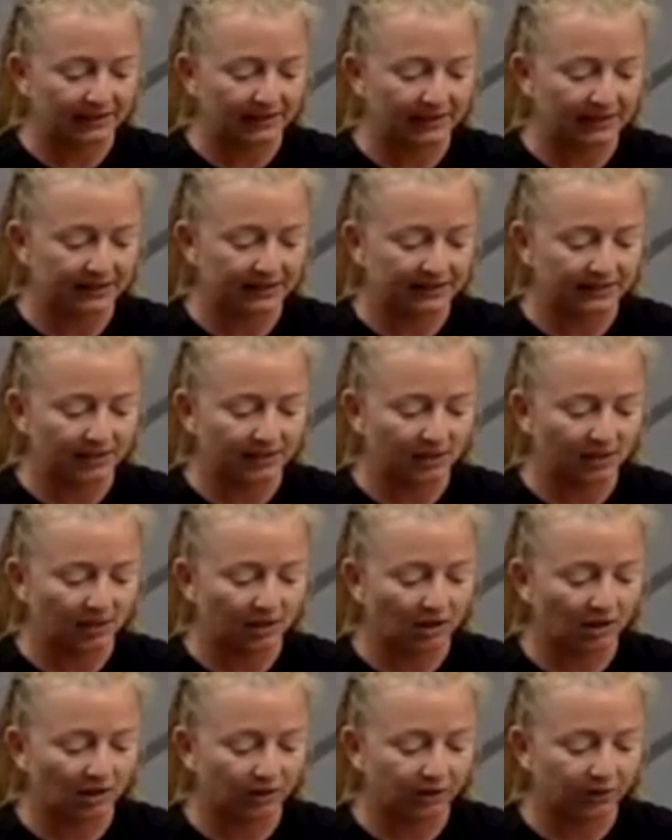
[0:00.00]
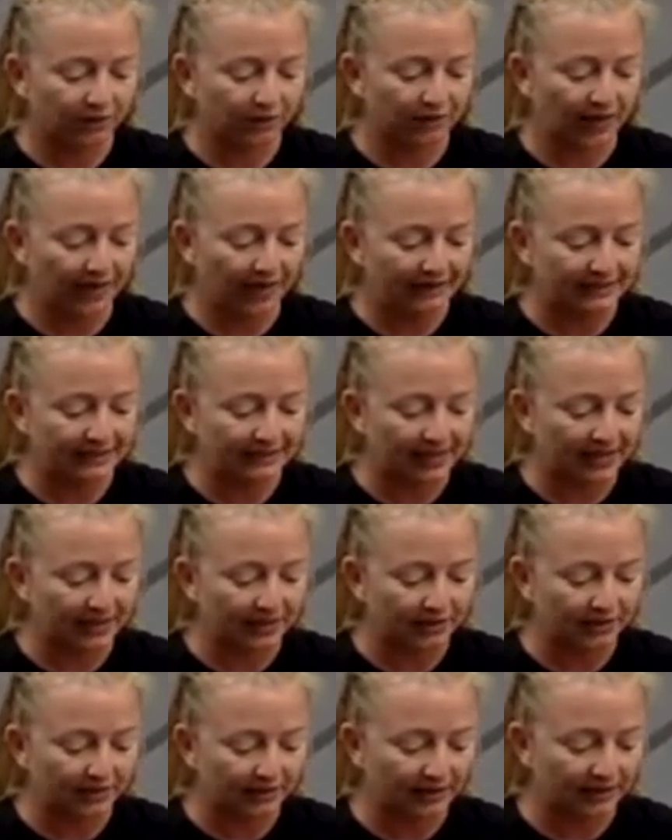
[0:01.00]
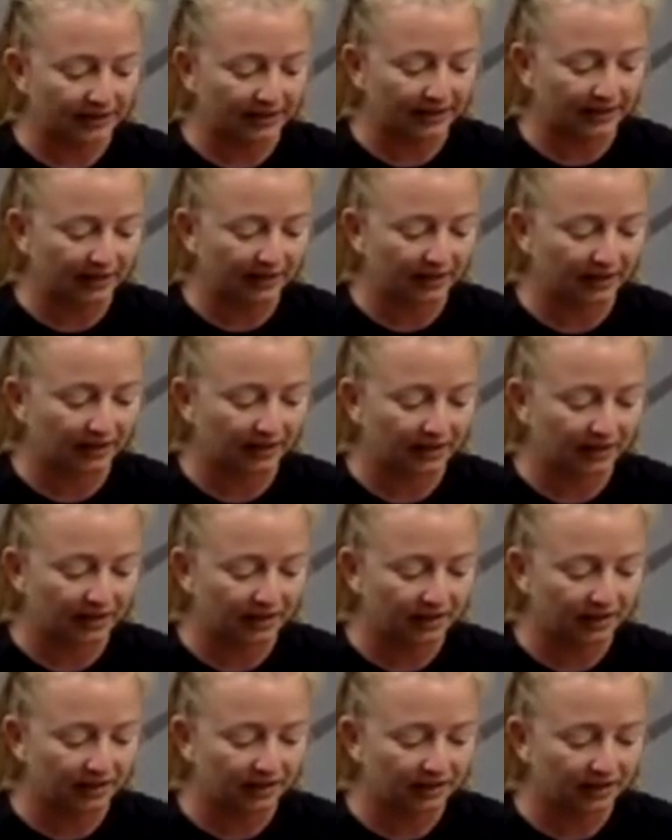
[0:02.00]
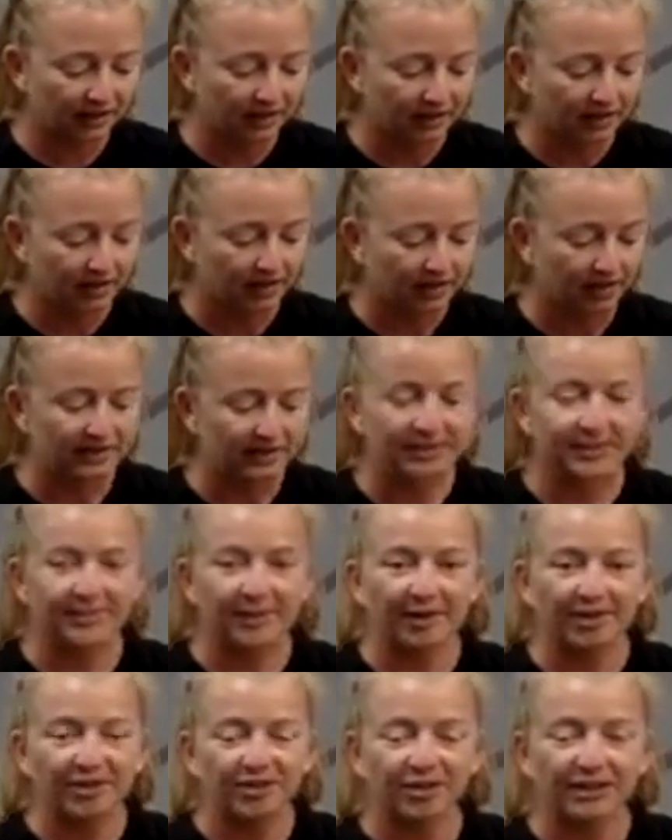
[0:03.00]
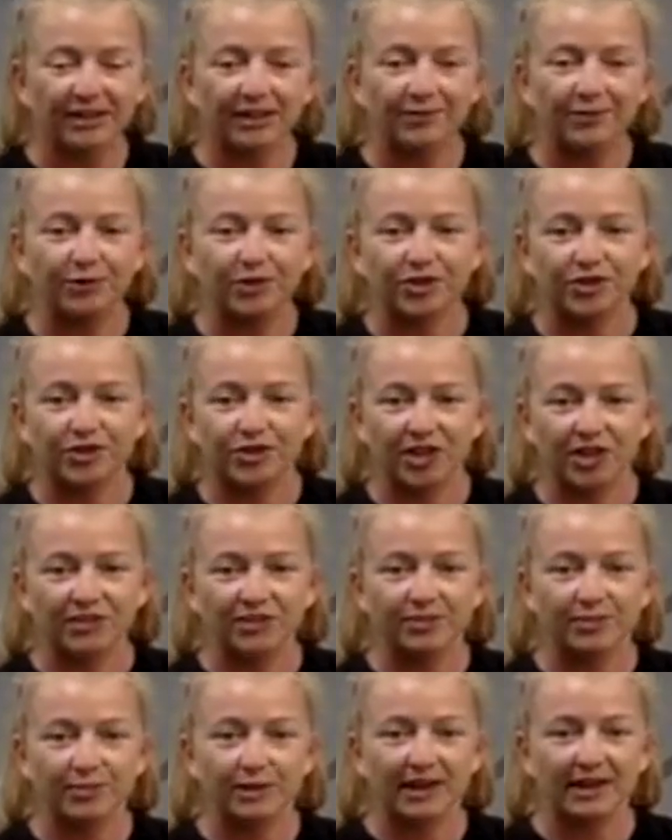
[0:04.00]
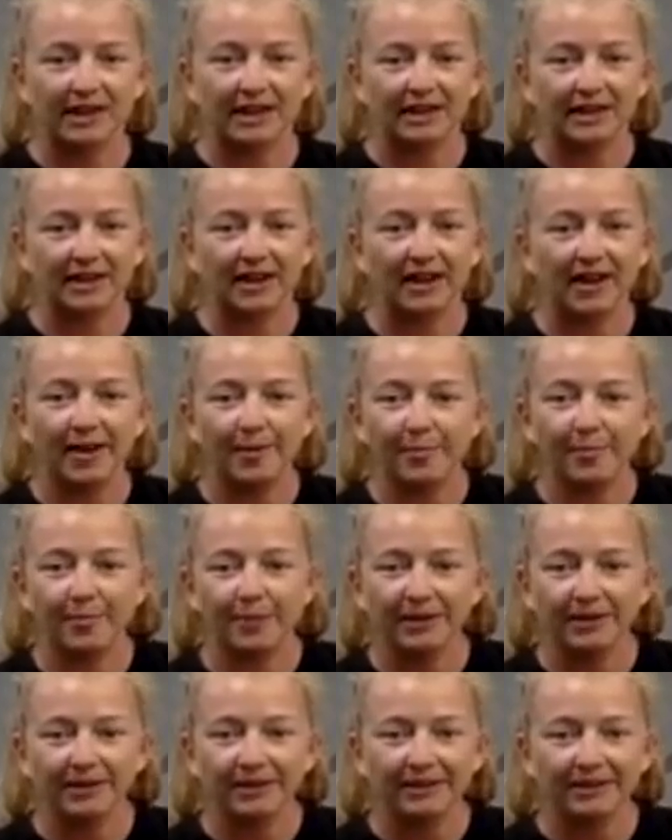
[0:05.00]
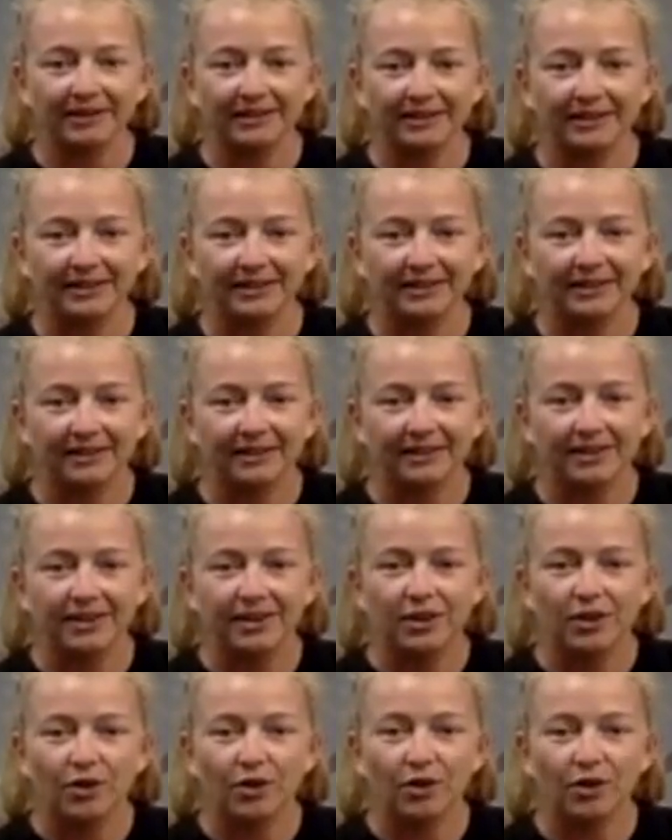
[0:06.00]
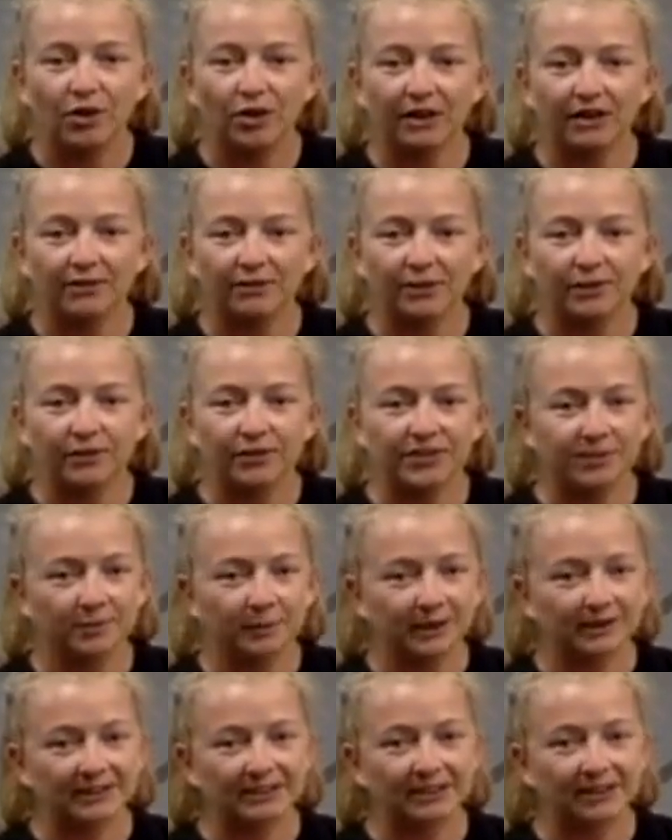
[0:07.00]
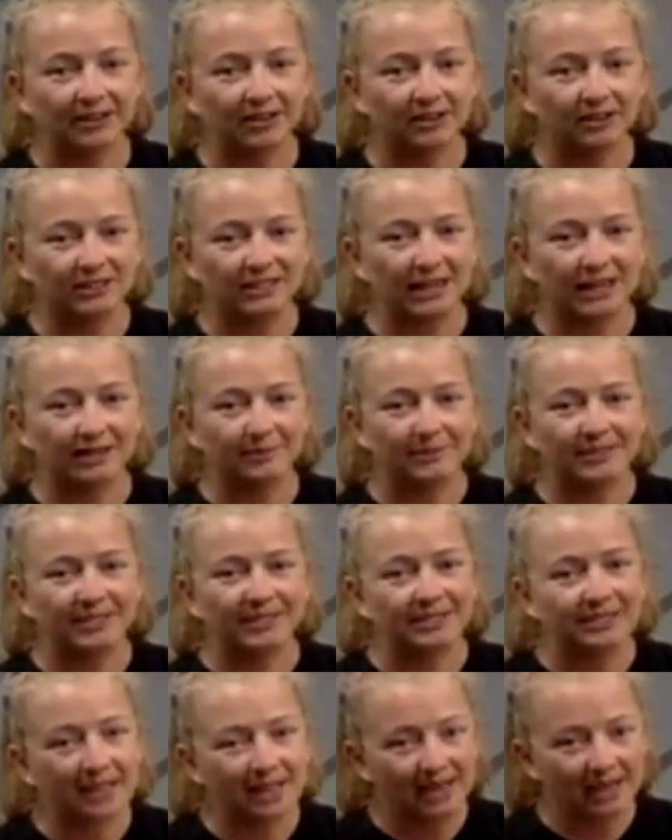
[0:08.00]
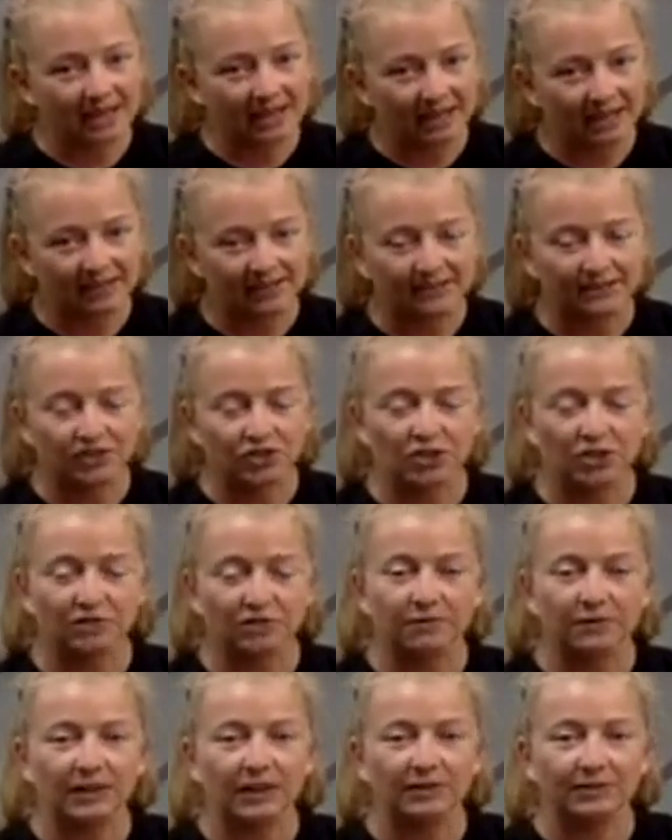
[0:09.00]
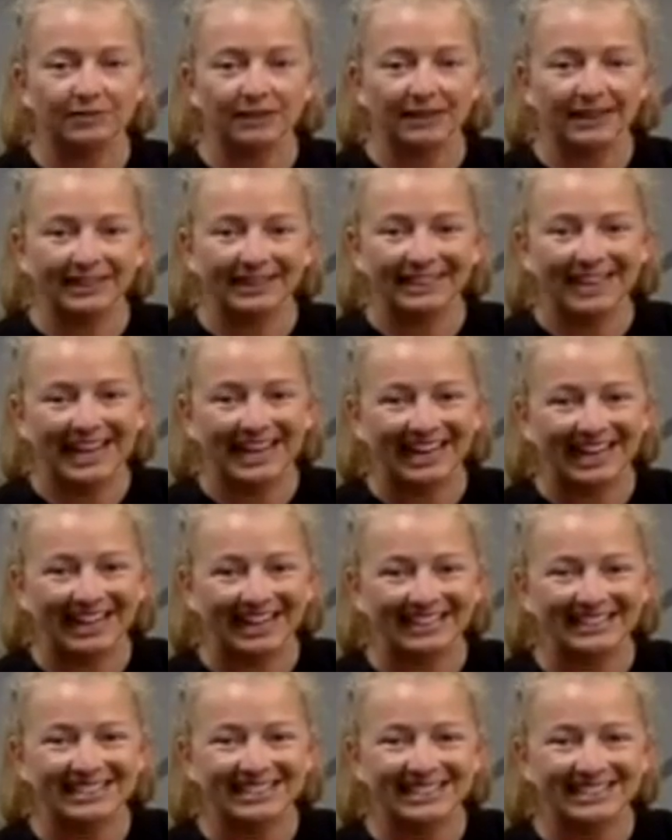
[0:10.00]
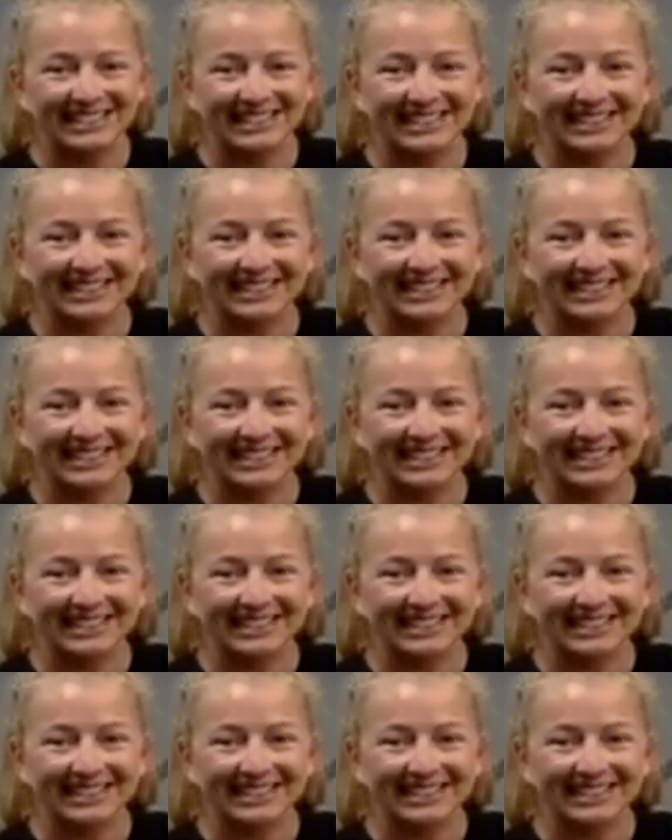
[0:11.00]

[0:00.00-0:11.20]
this all through that center there, especially if we're just waking up or if you've spent a long time sitting. This should feel really nice.